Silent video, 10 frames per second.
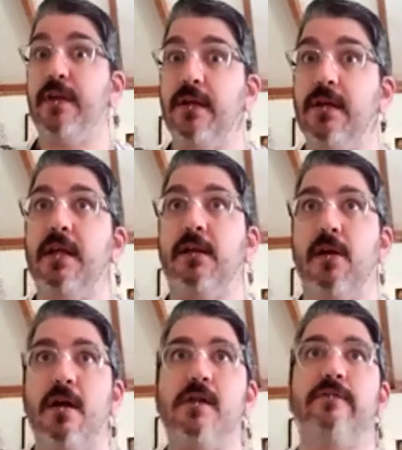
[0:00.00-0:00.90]
with it. It
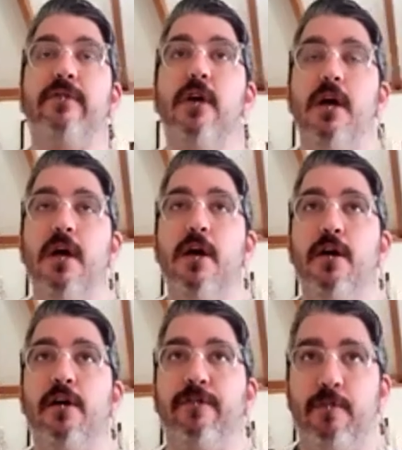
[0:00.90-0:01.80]
kind of,
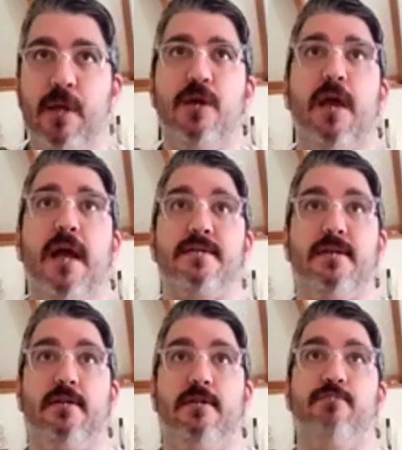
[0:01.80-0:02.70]
for me, has
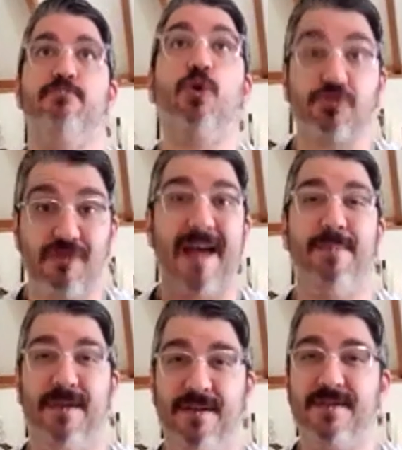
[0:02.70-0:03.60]
a more
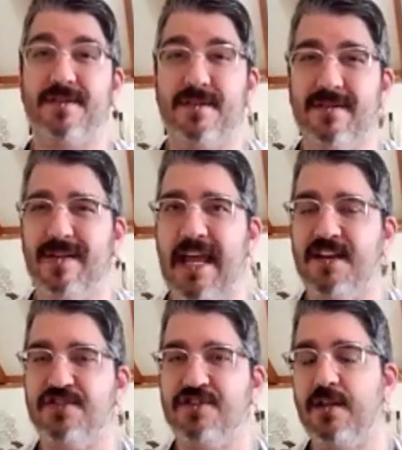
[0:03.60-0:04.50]
rapid
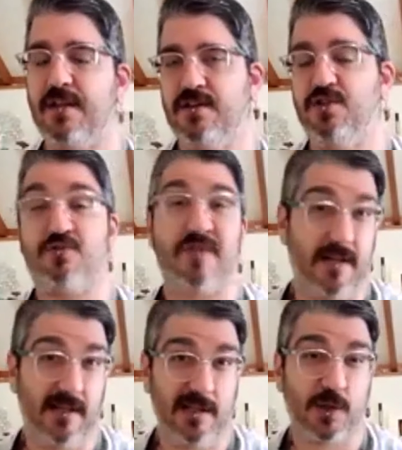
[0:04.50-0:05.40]
energy than your
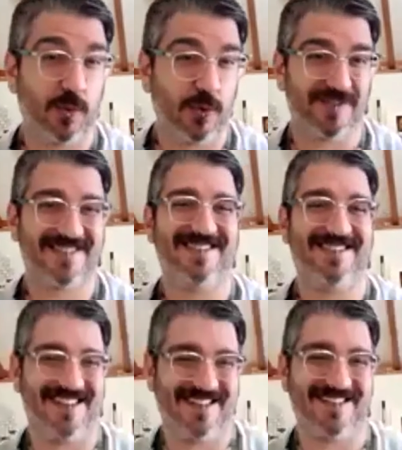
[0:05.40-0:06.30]
regular quartz
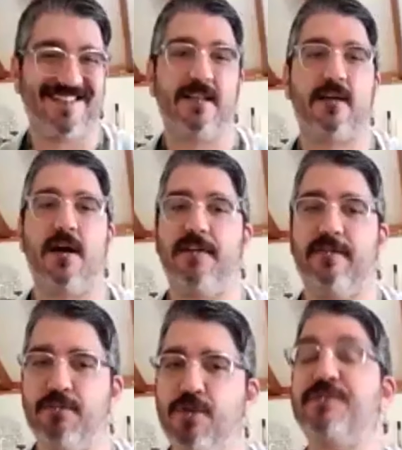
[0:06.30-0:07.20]
does, and it kind of
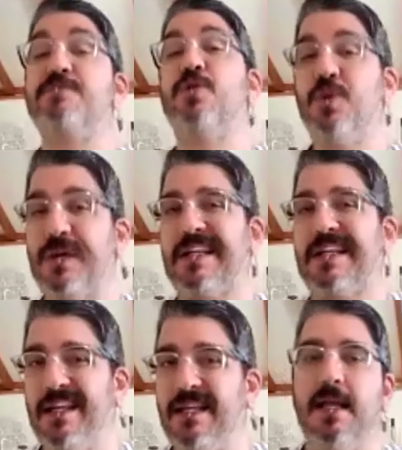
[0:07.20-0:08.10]
moves more
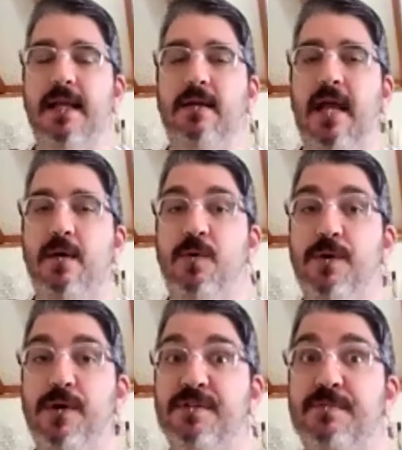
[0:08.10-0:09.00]
quickly in how it
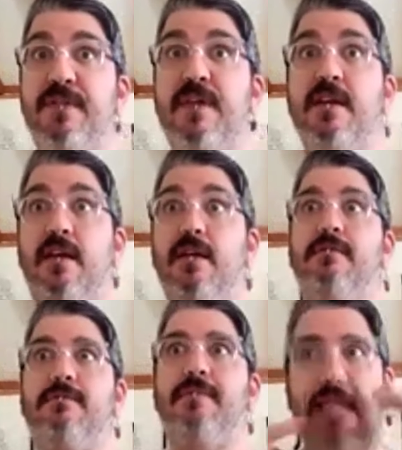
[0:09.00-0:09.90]
works, but then it
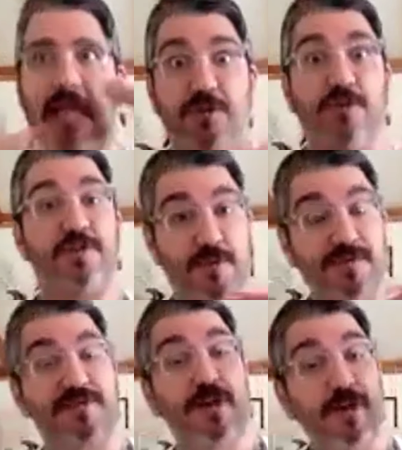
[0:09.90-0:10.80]
can allow you to move
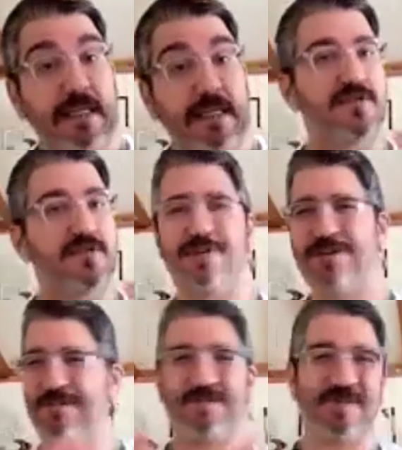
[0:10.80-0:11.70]
slowly. It's not going
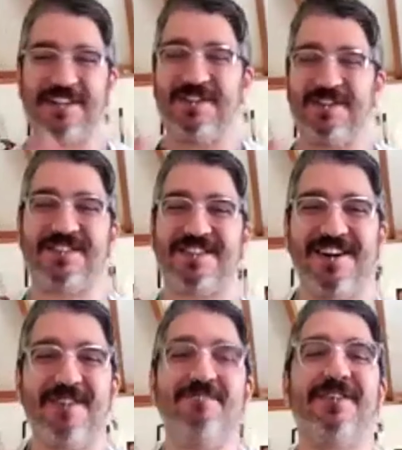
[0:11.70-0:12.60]
to move quickly all the
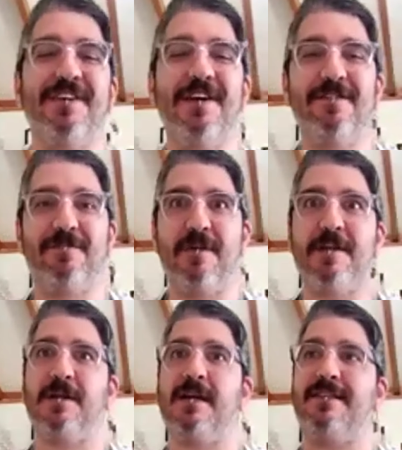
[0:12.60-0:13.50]
time, but for
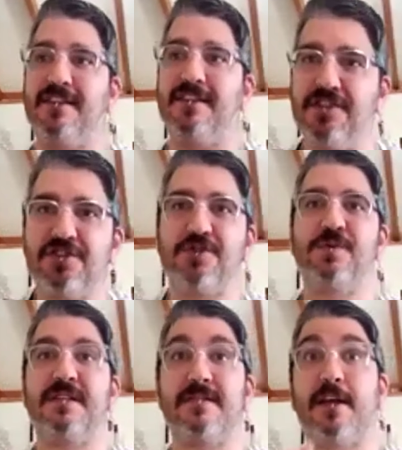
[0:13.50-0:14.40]
me, like, the
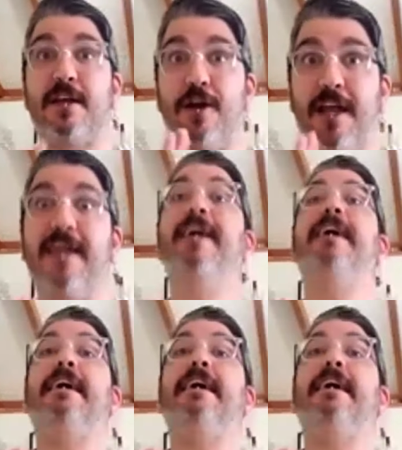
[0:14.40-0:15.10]
initial, it's like, okay,